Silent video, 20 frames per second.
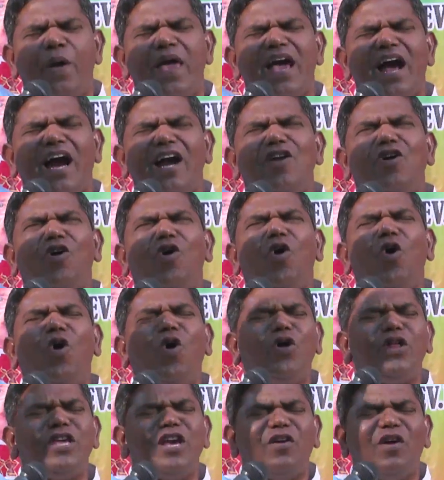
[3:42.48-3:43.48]
We
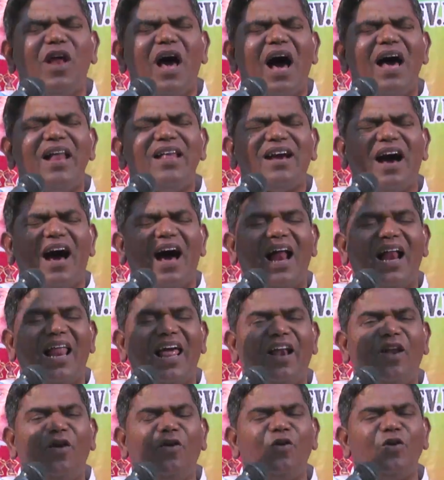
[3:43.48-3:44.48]
adore you, Lord.
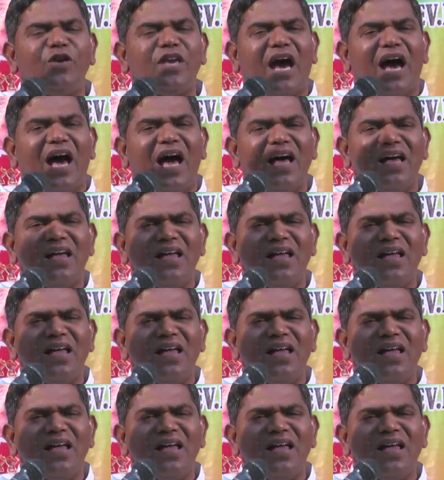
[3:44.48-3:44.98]
Hallelujah,